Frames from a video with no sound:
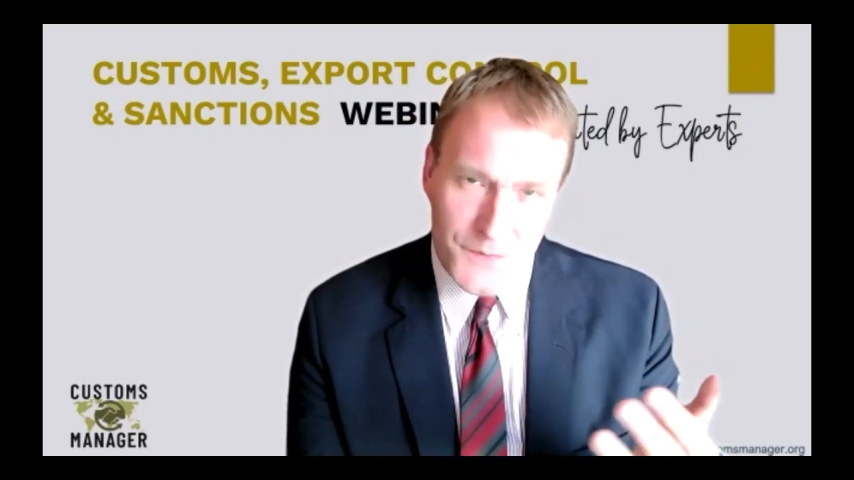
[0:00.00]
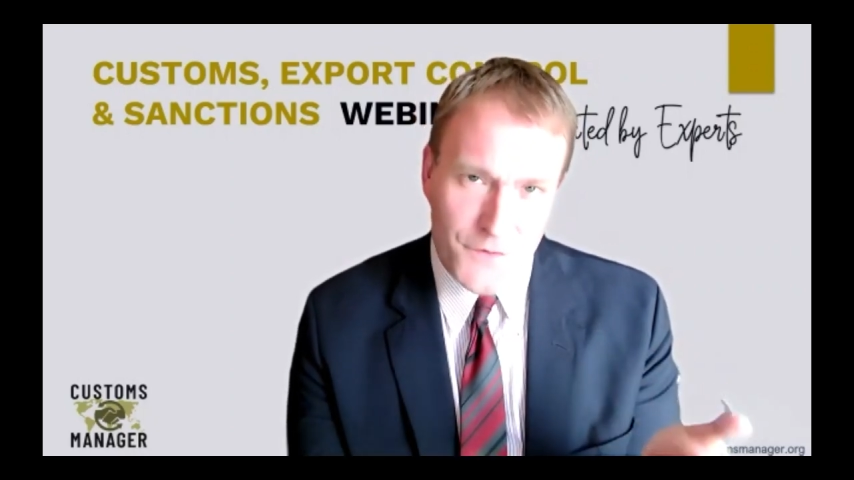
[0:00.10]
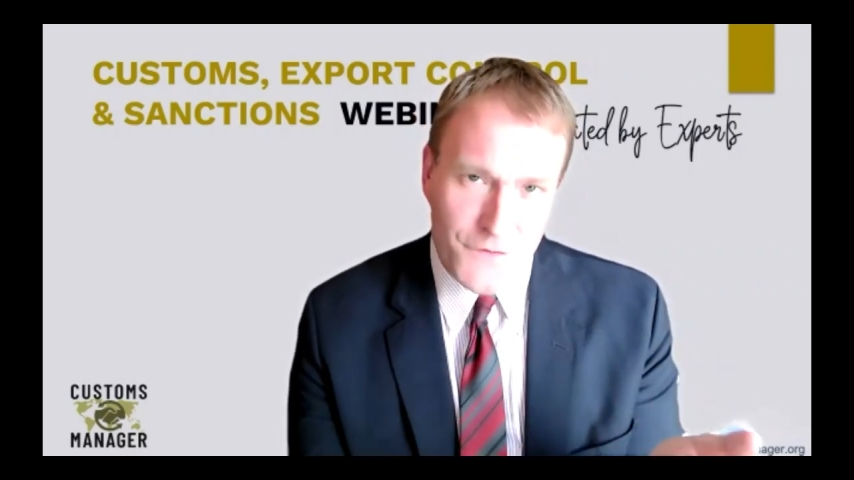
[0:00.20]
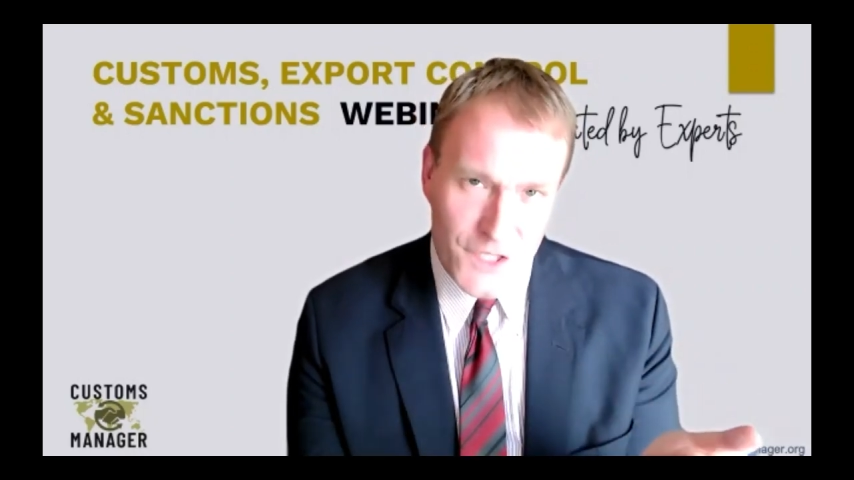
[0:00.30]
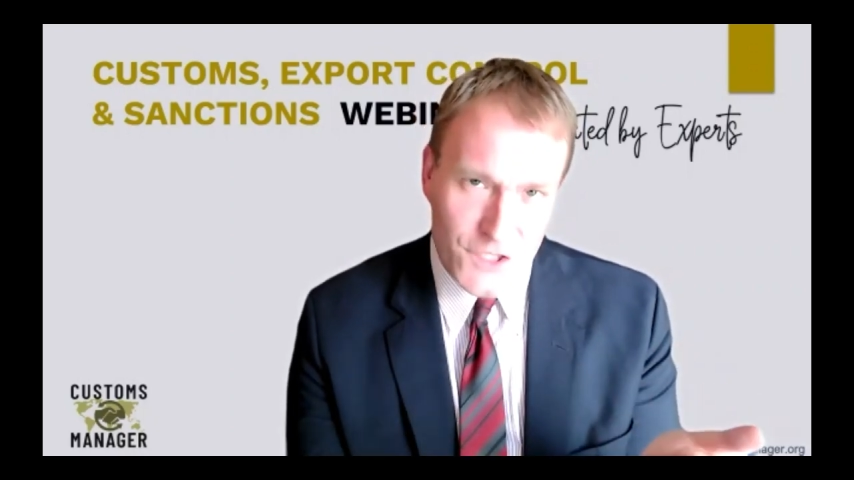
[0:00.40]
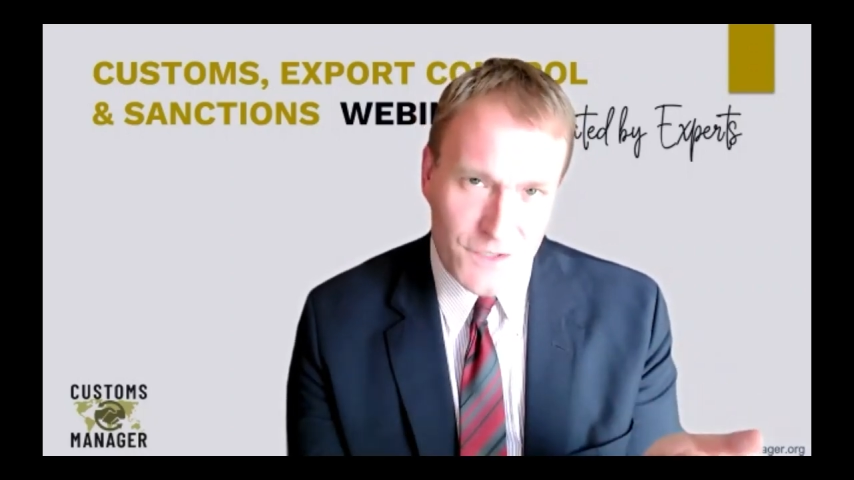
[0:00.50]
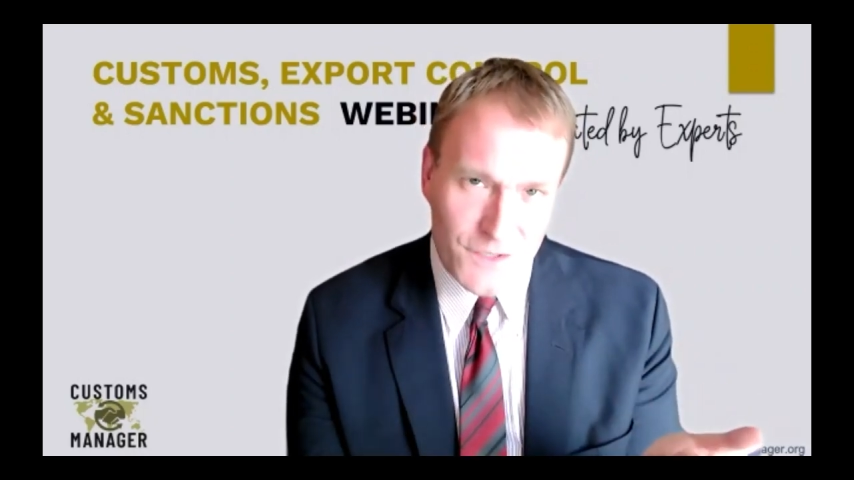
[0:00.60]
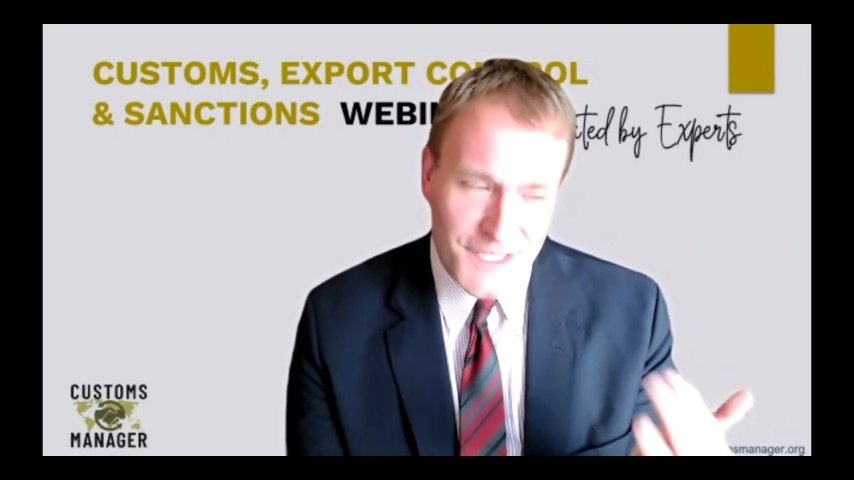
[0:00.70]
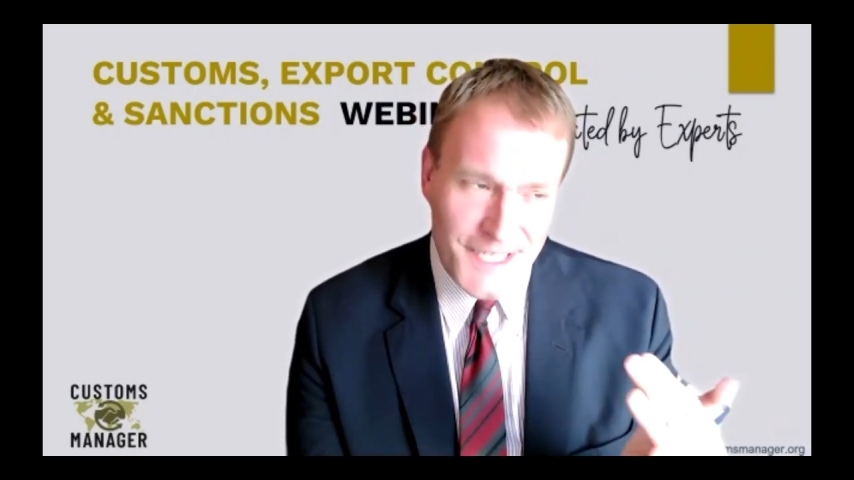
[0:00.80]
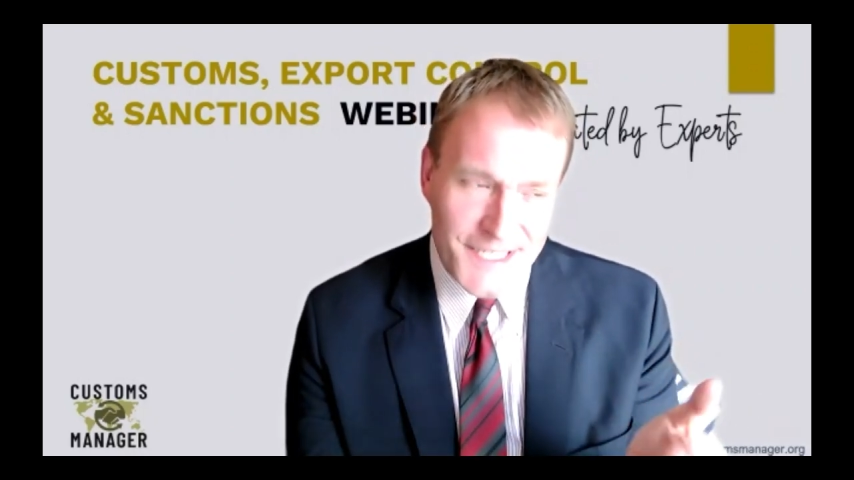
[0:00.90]

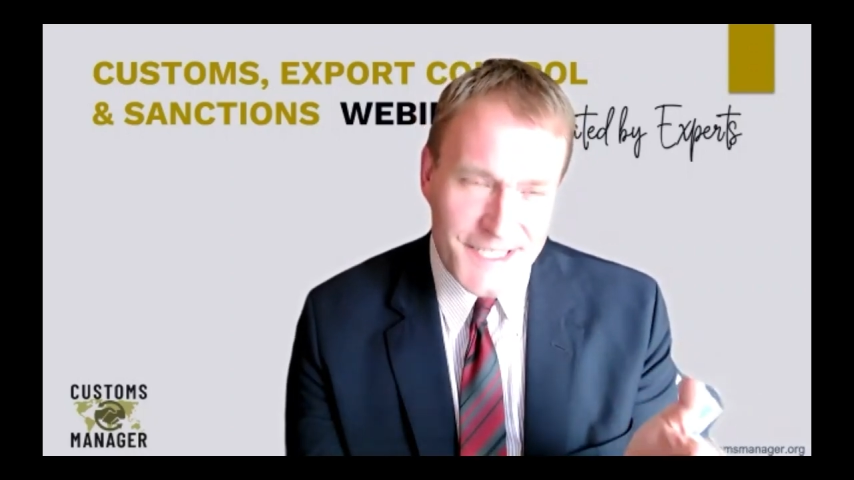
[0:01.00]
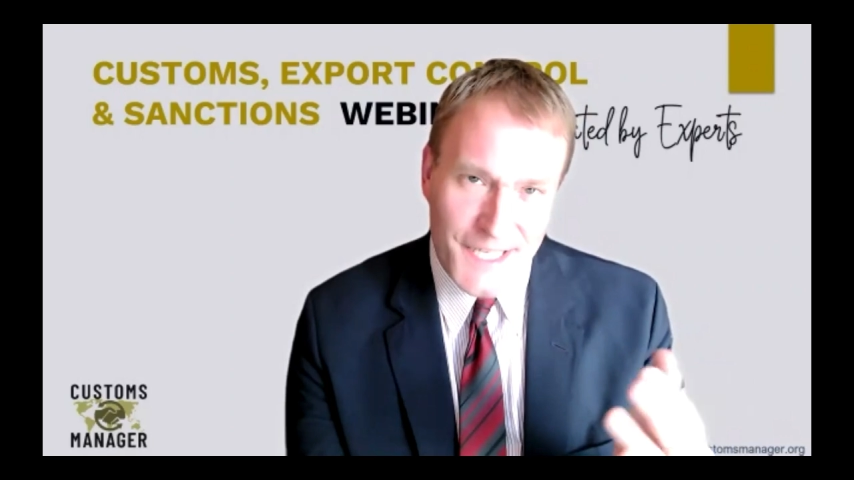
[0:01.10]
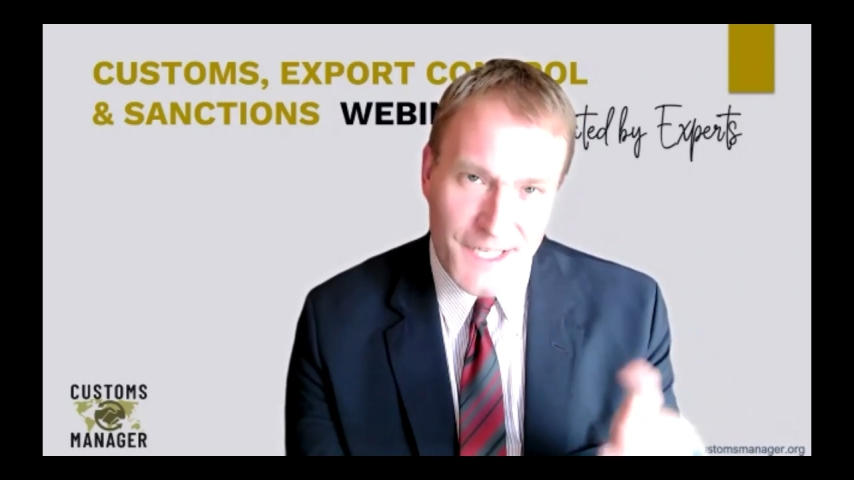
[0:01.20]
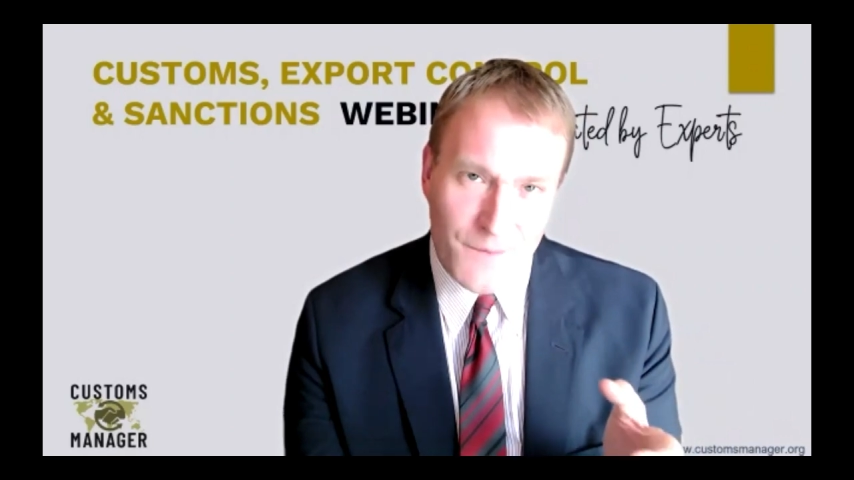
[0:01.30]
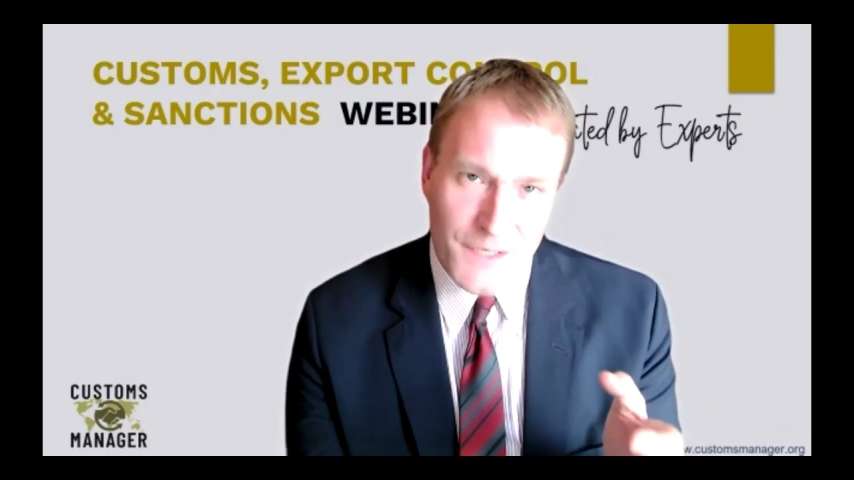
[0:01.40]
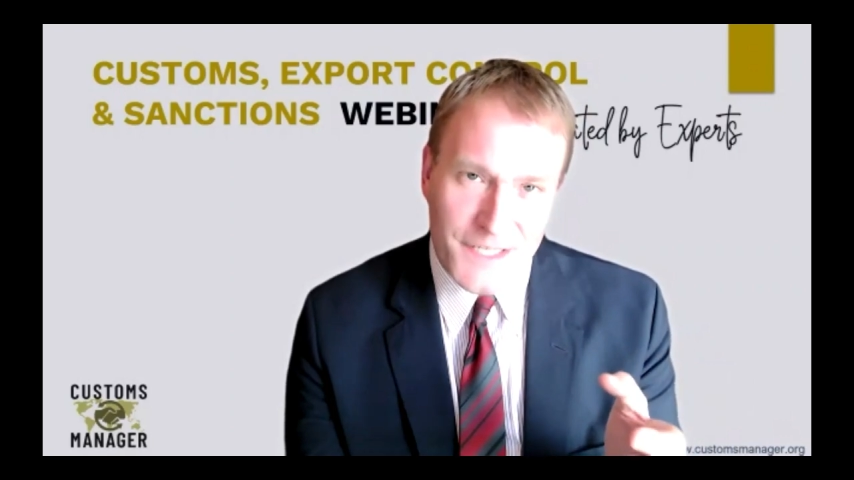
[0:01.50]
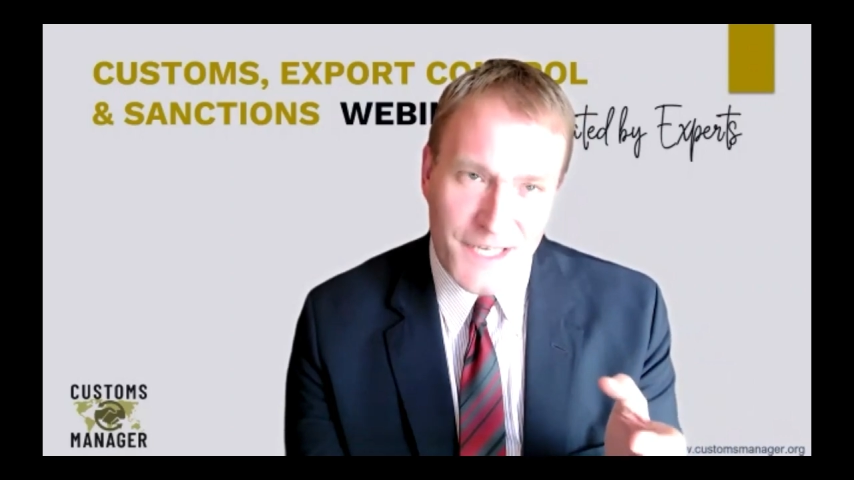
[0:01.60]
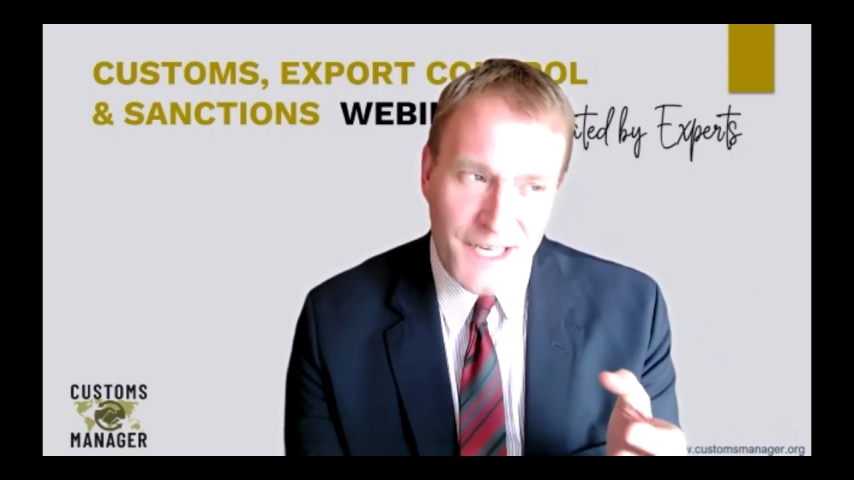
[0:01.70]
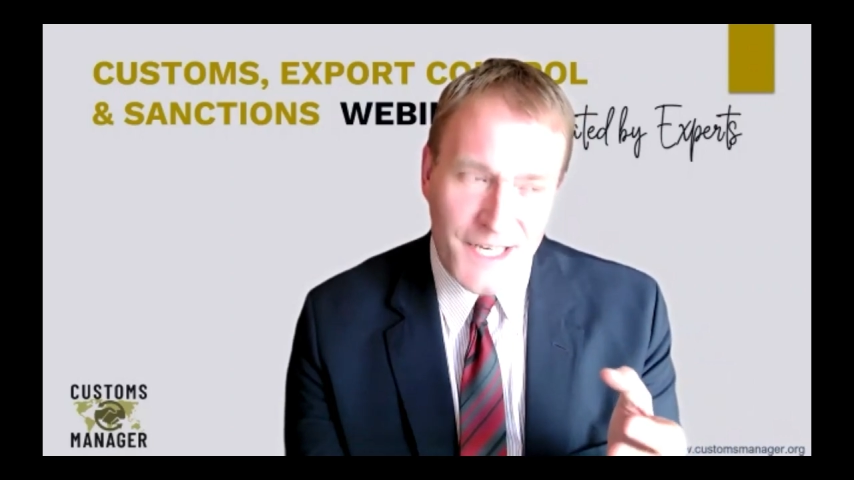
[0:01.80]
professionals is a little bit